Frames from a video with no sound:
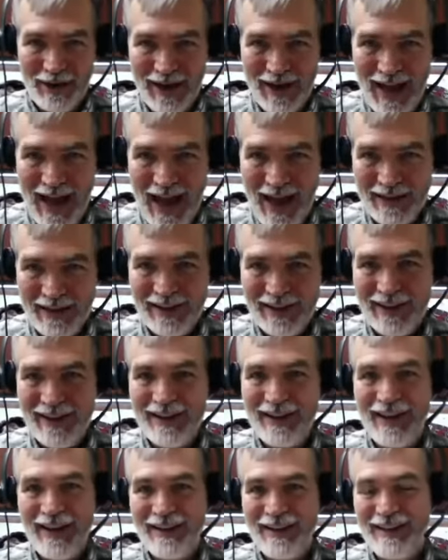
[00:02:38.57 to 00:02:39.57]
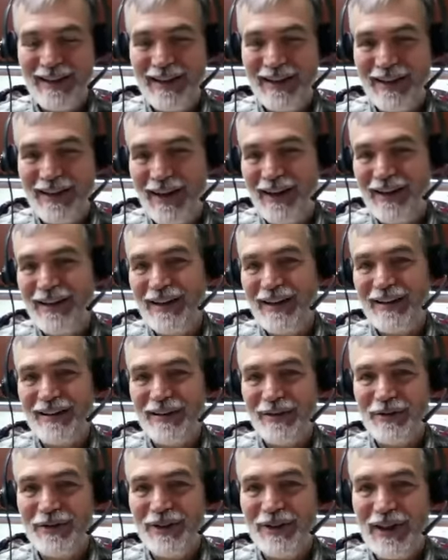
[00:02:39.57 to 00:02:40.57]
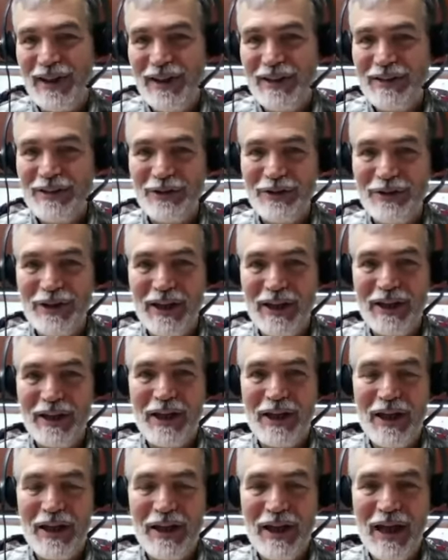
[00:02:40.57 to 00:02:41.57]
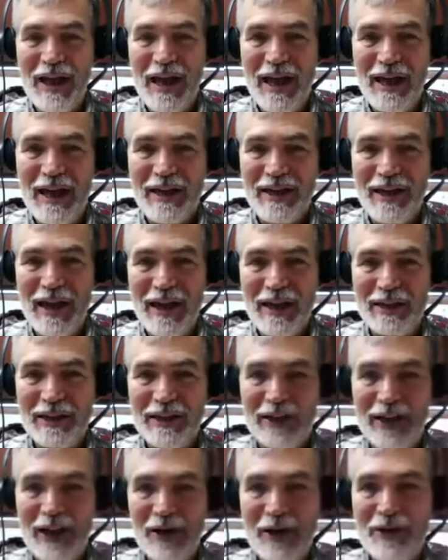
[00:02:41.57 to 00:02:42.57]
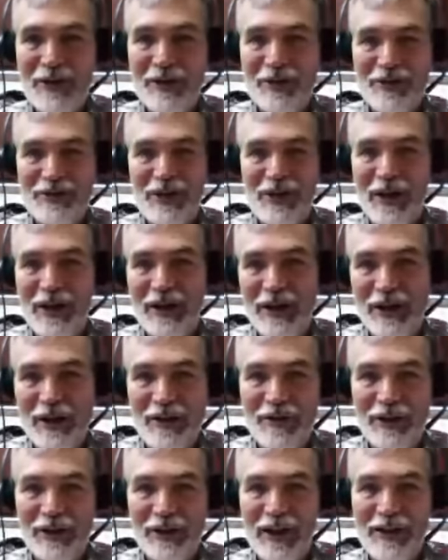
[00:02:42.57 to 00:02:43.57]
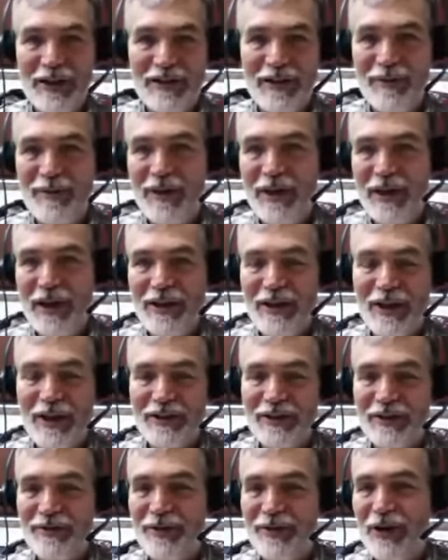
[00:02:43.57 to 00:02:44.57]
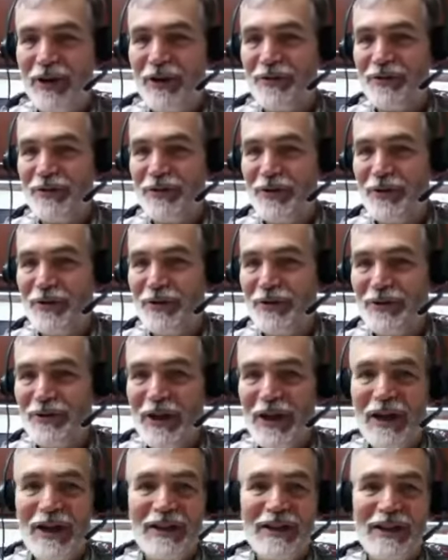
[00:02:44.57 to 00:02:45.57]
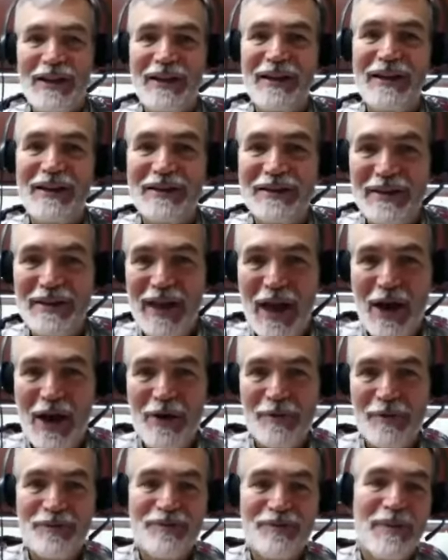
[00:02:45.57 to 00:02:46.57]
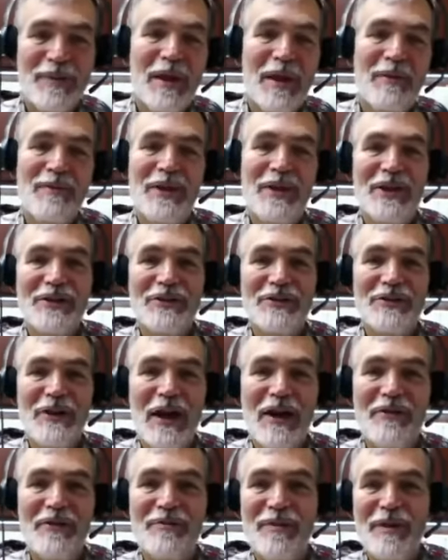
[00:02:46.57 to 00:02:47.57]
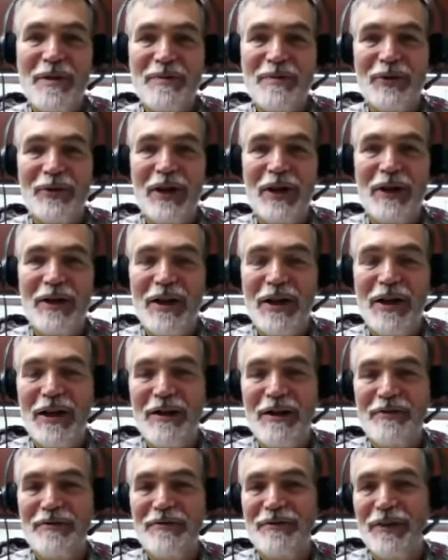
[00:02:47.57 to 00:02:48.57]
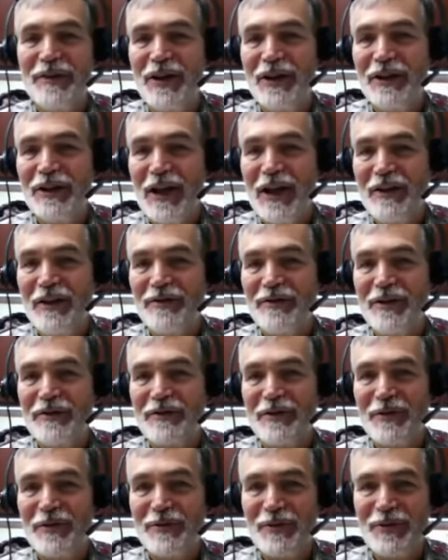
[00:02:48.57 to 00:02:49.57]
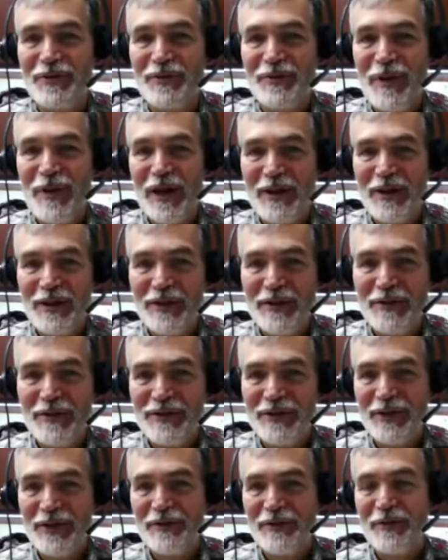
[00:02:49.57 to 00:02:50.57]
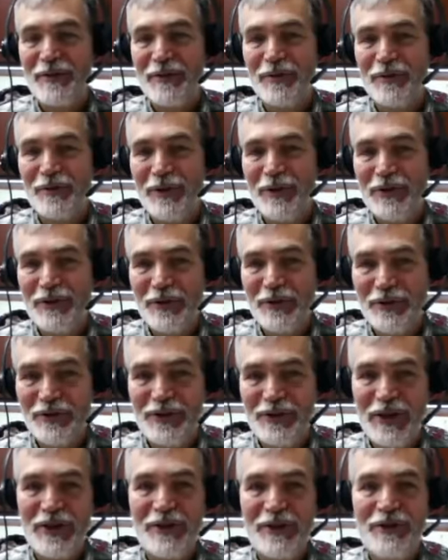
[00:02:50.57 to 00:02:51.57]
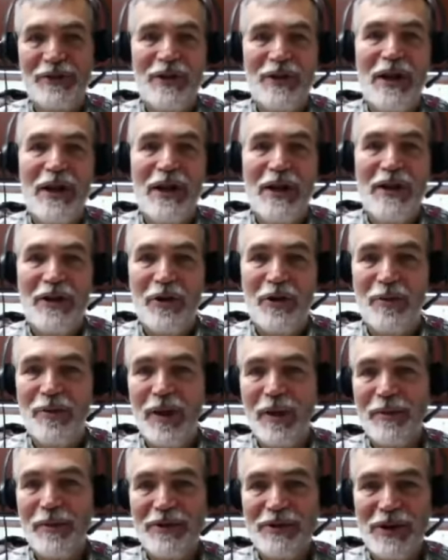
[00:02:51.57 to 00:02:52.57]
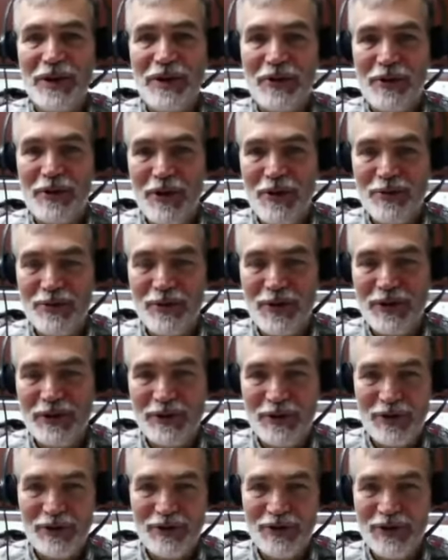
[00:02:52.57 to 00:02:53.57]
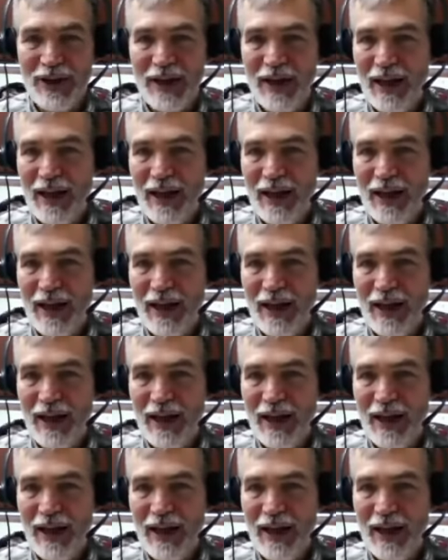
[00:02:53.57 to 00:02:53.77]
actually in the 1990s it was easier to get a clear understanding of the glycemic index of various foods than it is now, because you have people of a lot of different perspectives, different research centers that are publishing their own research,